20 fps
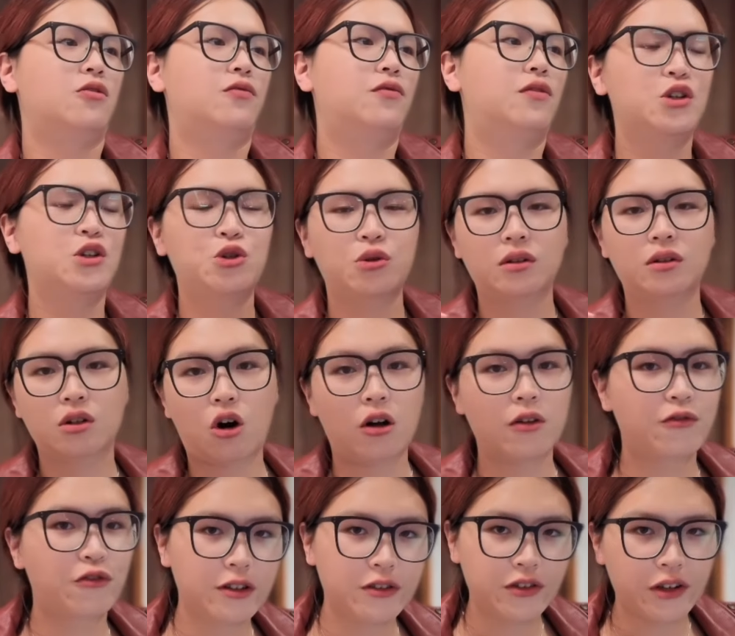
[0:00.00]
virtual
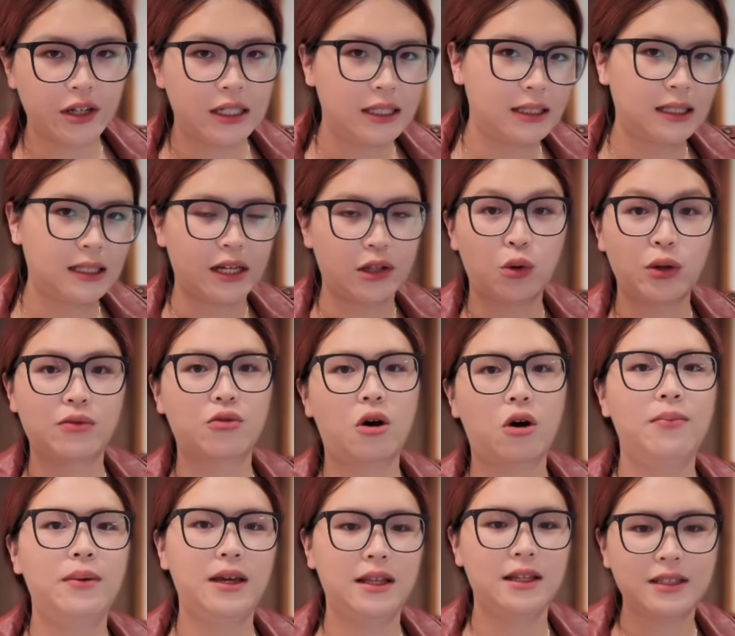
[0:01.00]
conferences like Tony
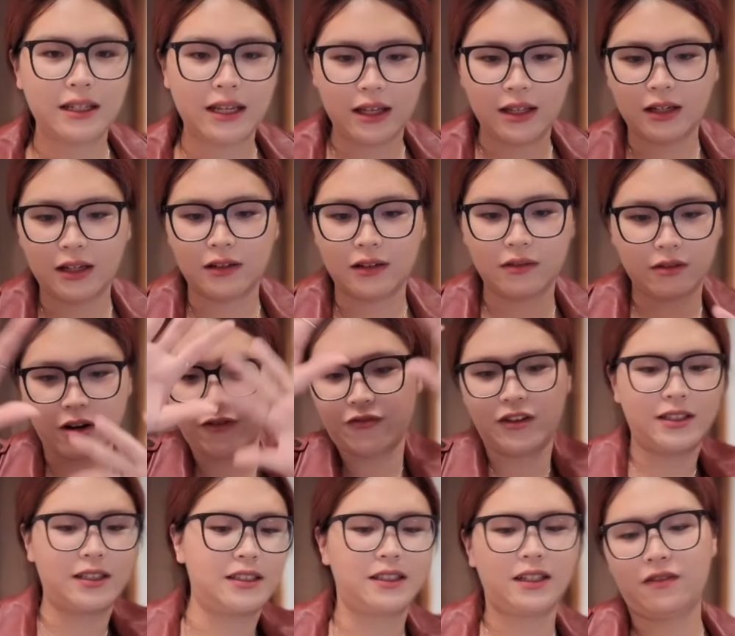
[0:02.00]
Robbins and then the
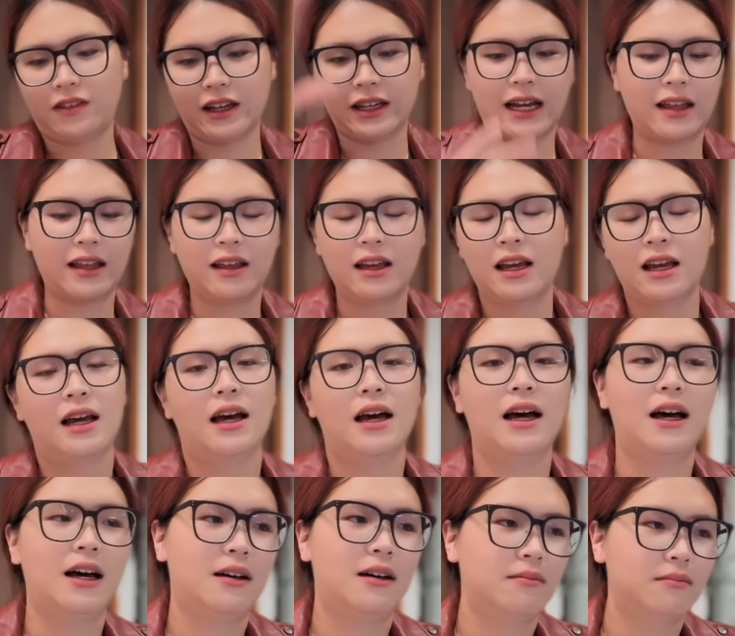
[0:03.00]
graphics and stuff like that.
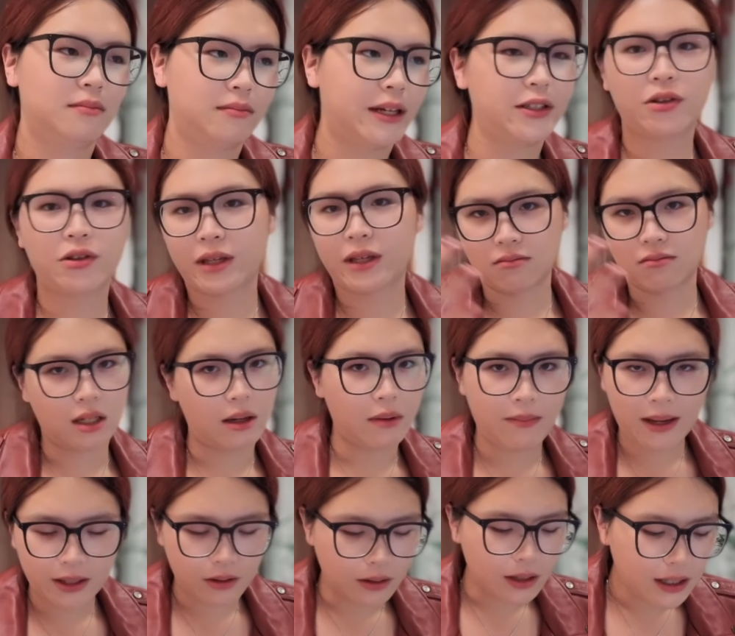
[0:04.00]
And so yeah, coming
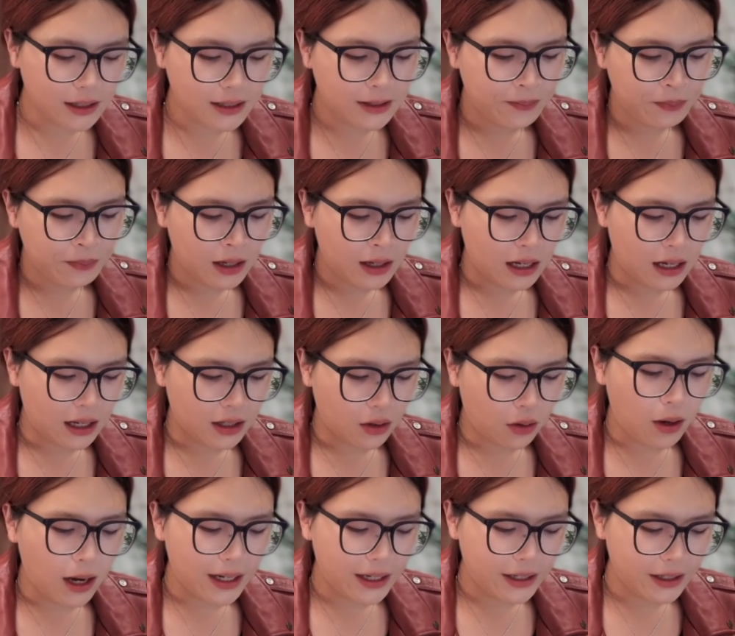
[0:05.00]
back to this, the
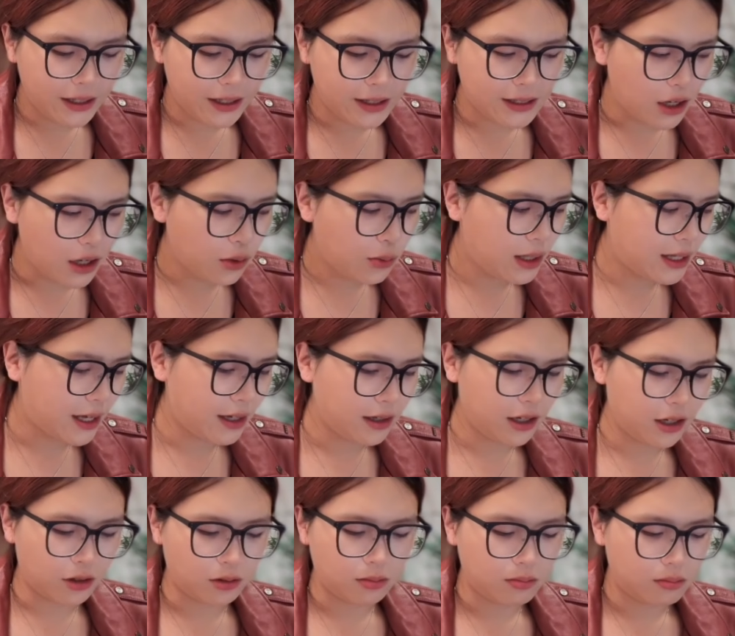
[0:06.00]
whole idea is how do we take,
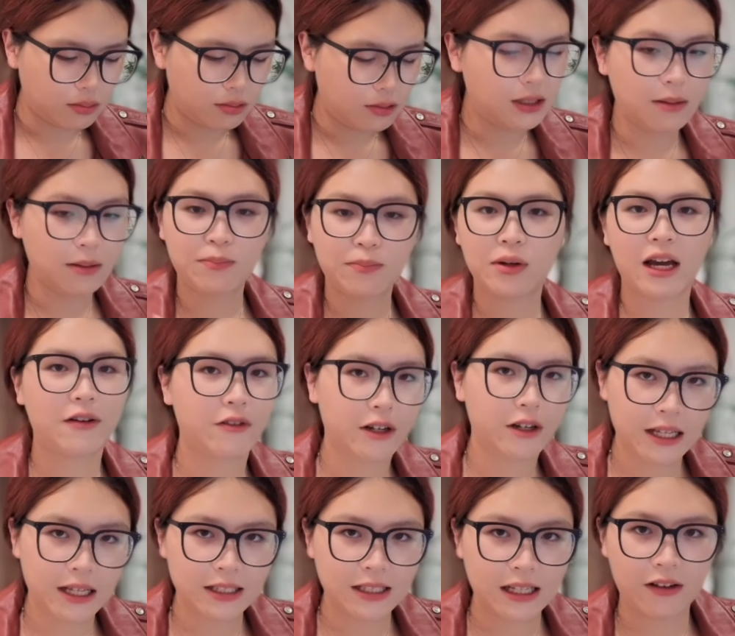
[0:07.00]
simple
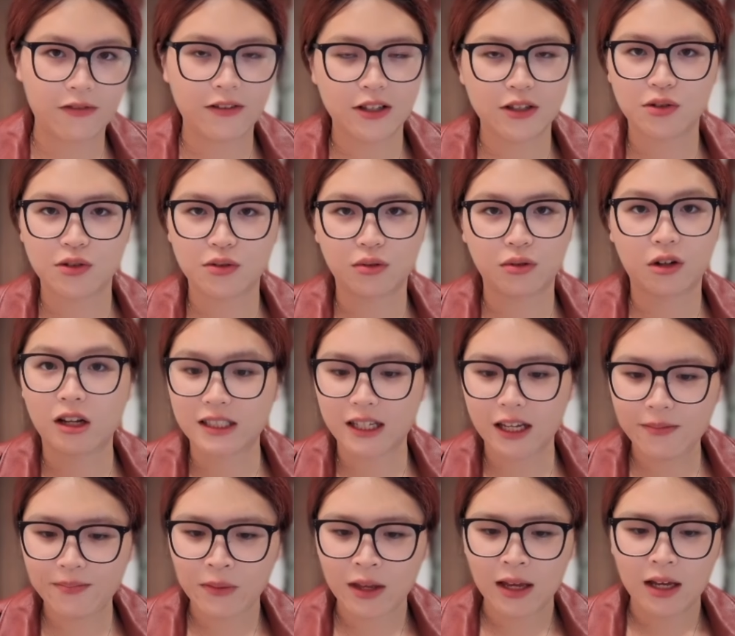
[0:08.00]
everyday stuff into
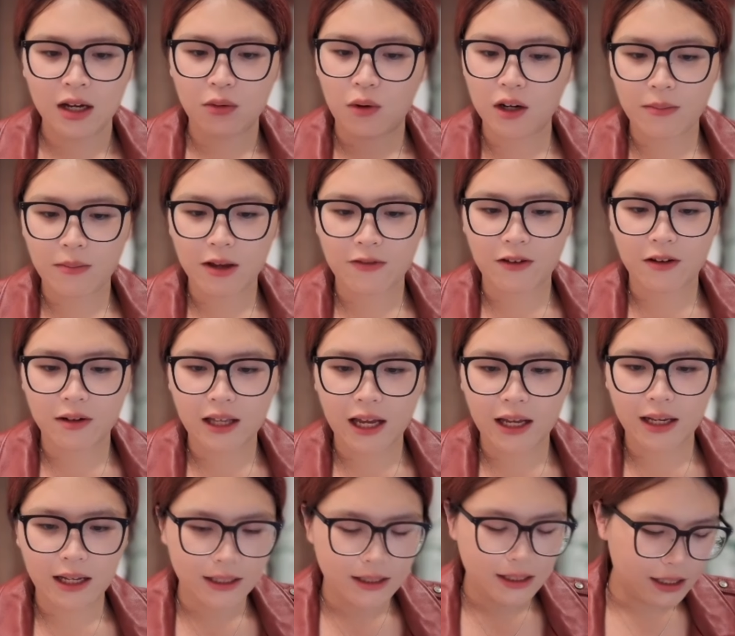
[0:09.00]
content? One of my favorite
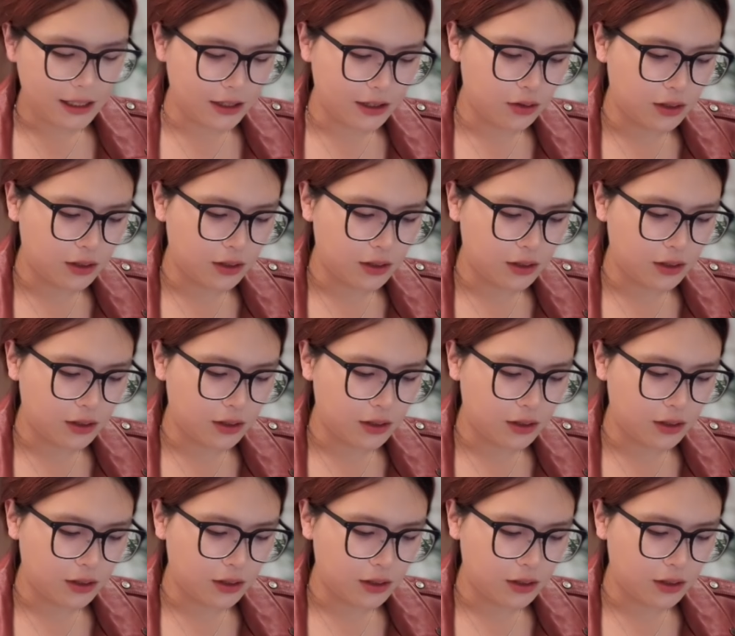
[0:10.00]
techniques is